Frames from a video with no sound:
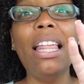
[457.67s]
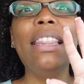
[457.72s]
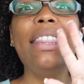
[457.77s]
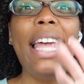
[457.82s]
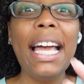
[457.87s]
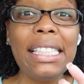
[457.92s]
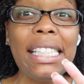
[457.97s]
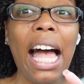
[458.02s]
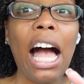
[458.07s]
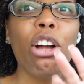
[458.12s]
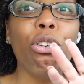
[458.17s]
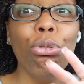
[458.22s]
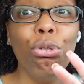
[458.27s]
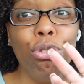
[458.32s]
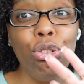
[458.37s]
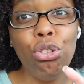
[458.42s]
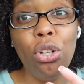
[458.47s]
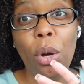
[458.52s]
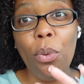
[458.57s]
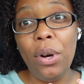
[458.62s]
That's how
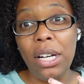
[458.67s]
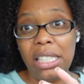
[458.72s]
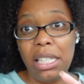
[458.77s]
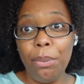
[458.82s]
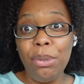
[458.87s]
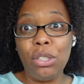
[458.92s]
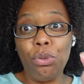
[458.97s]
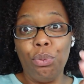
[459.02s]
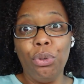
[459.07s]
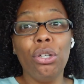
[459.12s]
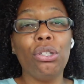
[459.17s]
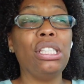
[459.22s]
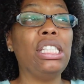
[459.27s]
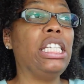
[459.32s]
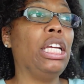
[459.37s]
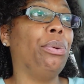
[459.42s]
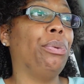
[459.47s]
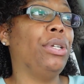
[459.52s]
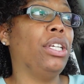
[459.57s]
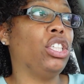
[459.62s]
crucial it was. It was real
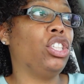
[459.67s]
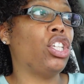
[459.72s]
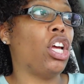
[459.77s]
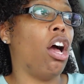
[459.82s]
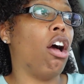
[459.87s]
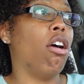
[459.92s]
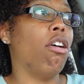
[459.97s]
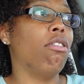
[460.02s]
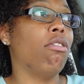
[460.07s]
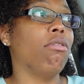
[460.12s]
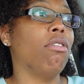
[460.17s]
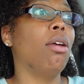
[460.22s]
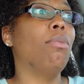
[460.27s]
serious, y'all.